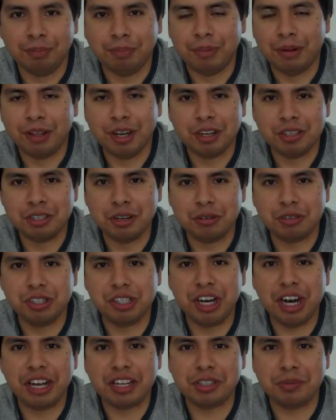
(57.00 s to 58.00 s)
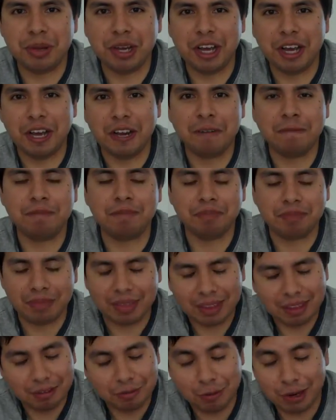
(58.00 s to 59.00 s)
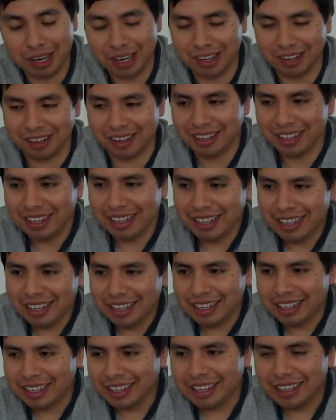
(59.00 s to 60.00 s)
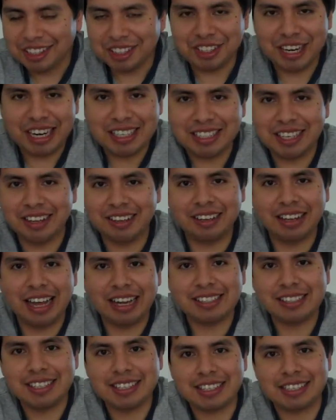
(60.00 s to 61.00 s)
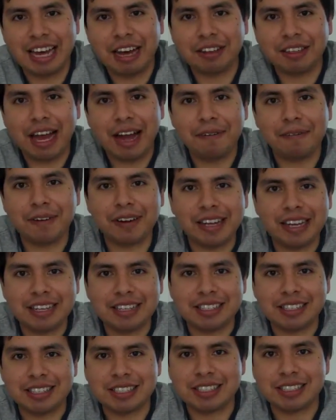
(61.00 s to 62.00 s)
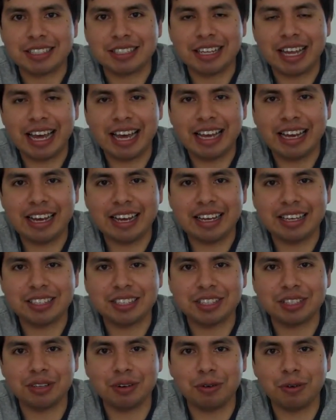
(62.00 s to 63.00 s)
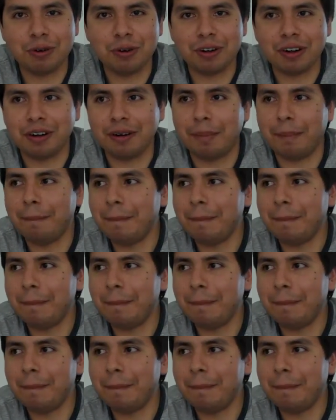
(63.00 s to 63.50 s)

there's no chance, man. Well, try telling that to the South Africans. They scored an